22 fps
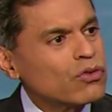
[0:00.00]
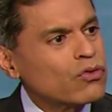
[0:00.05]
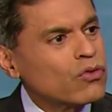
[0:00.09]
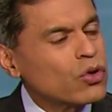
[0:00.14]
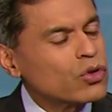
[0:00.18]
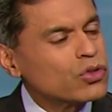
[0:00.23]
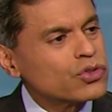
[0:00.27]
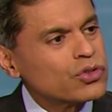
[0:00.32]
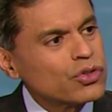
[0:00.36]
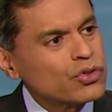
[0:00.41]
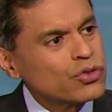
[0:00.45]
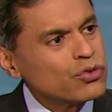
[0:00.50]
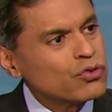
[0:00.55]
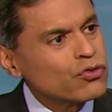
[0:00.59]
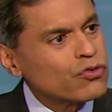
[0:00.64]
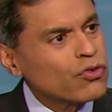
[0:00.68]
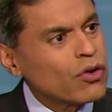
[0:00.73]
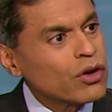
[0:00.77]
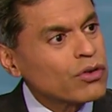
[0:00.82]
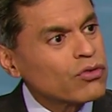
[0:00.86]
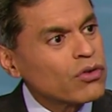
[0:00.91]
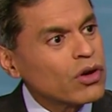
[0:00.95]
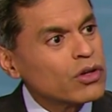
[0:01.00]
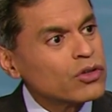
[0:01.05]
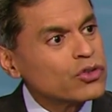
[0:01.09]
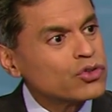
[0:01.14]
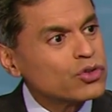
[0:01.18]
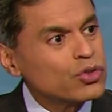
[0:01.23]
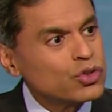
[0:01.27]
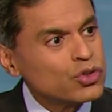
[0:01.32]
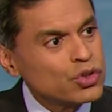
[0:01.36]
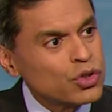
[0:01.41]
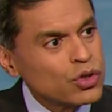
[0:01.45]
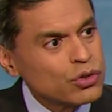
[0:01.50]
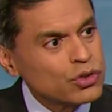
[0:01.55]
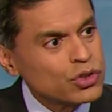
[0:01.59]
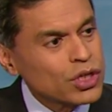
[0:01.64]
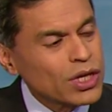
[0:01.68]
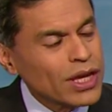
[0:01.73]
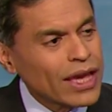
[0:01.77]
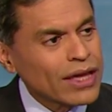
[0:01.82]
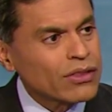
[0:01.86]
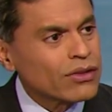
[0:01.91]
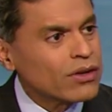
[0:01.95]
of course, the two frontrunners who
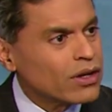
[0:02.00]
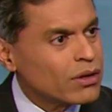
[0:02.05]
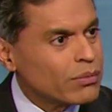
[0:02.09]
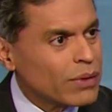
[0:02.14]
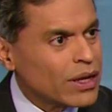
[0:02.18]
together in